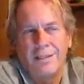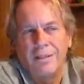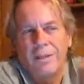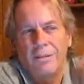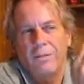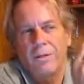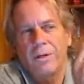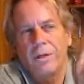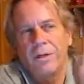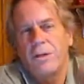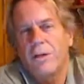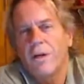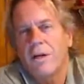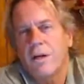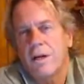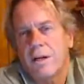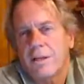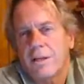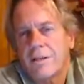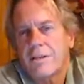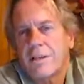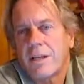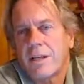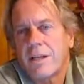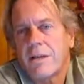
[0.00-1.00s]
what do you call it?
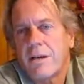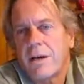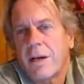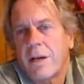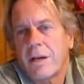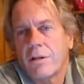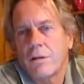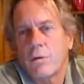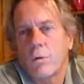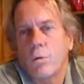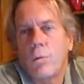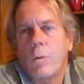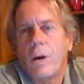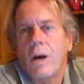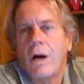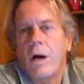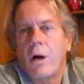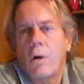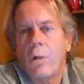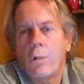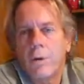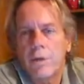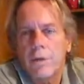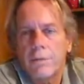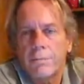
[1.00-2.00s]
It's like they're like the
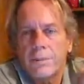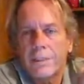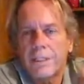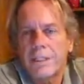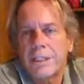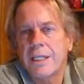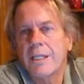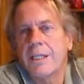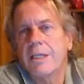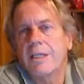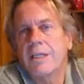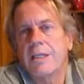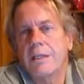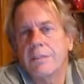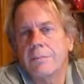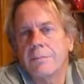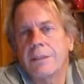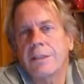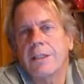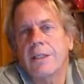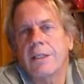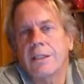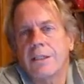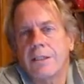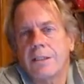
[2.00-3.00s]
well where the mosquito
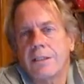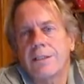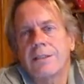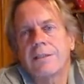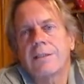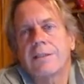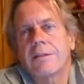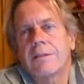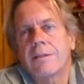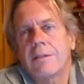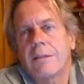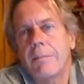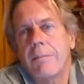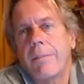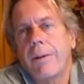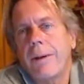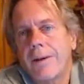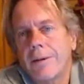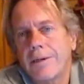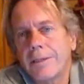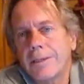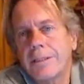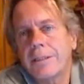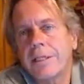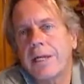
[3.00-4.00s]
comes to get to the
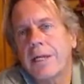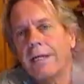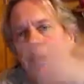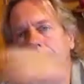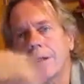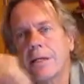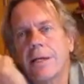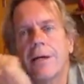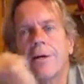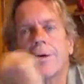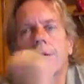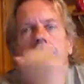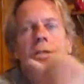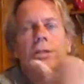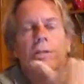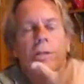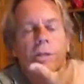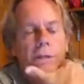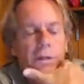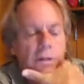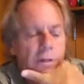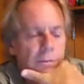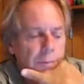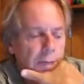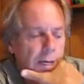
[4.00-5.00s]
parasite and carry it to
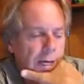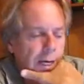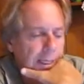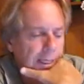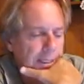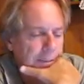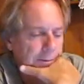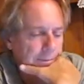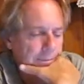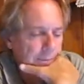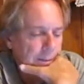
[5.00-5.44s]
another body.